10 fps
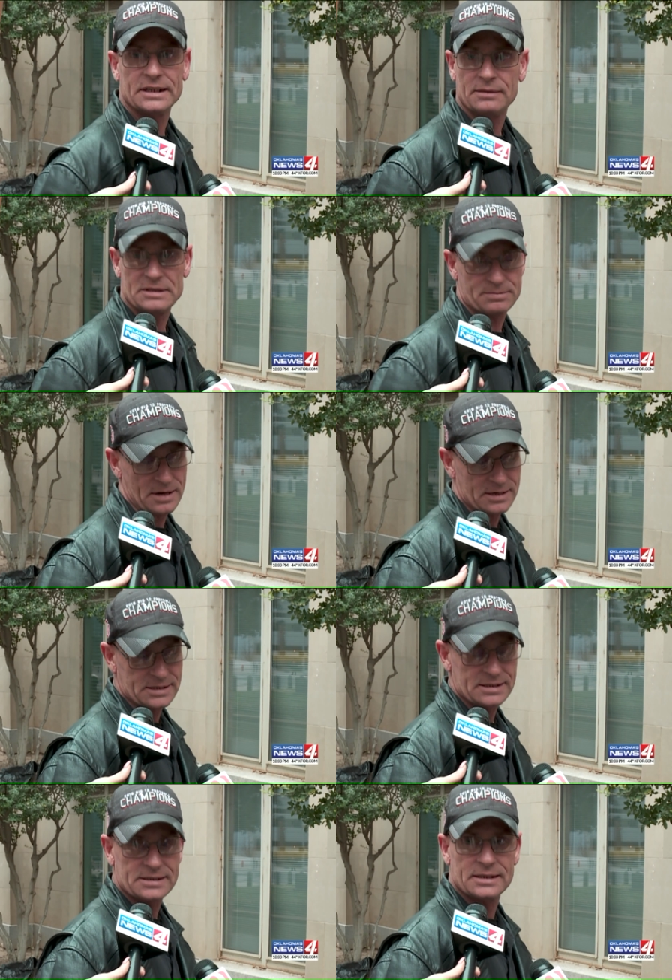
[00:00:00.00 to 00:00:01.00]
His parents can
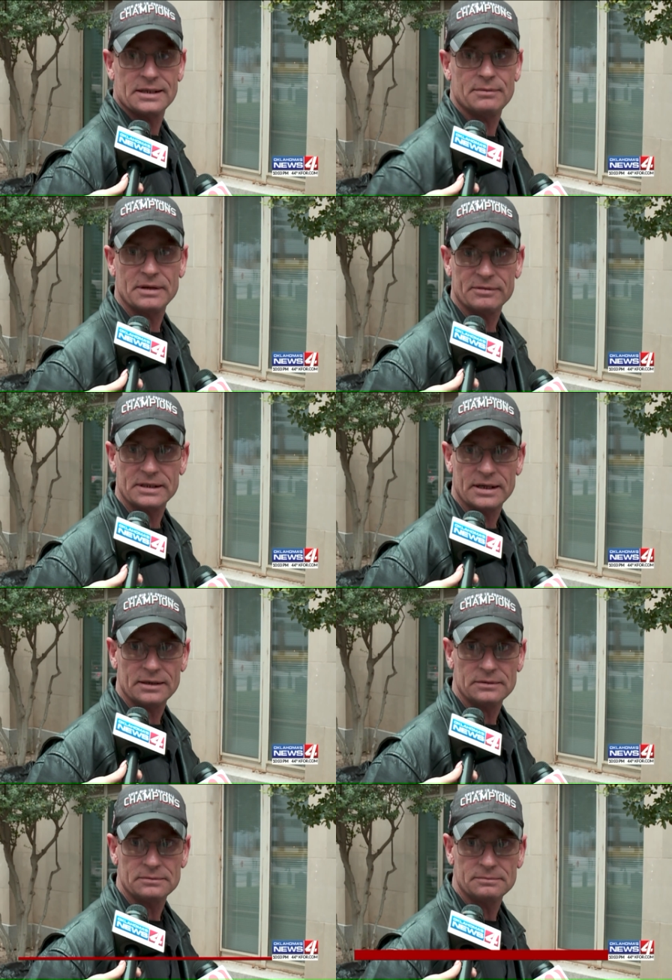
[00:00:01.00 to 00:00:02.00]
see him every day.
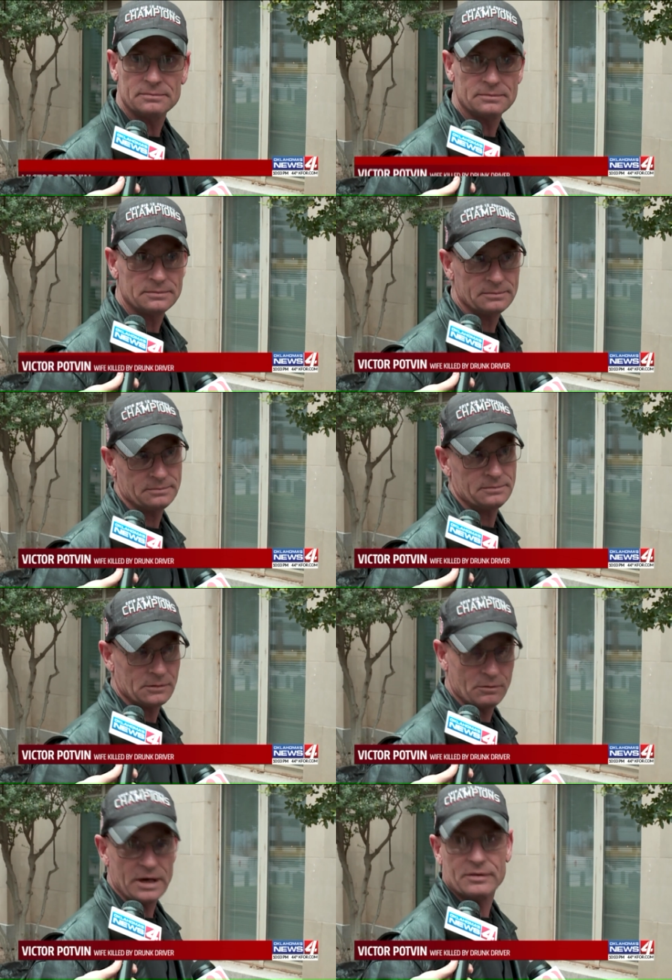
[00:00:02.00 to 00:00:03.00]

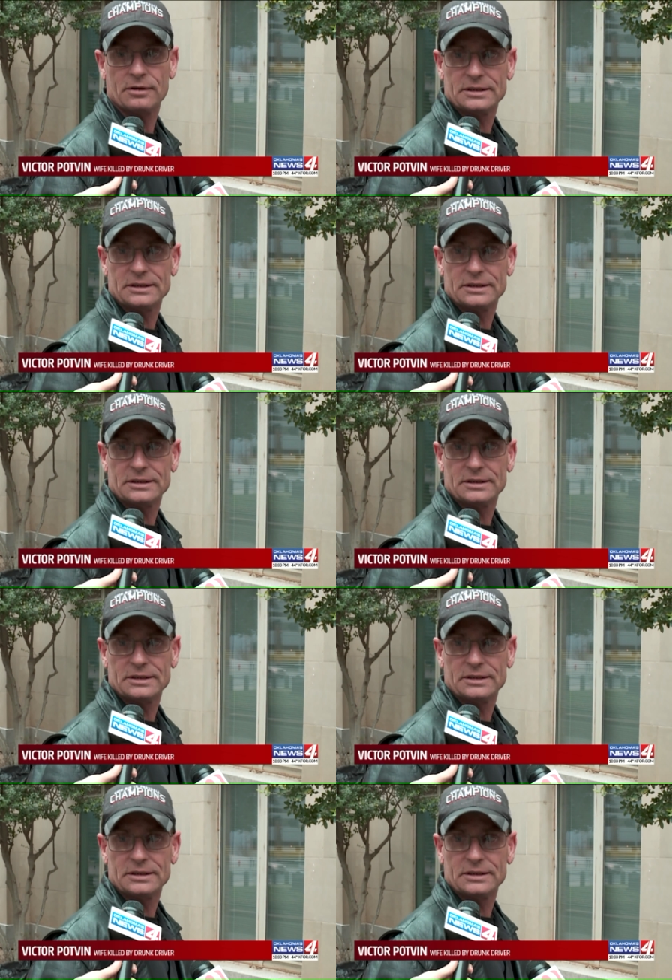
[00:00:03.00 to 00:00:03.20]
We have to go to the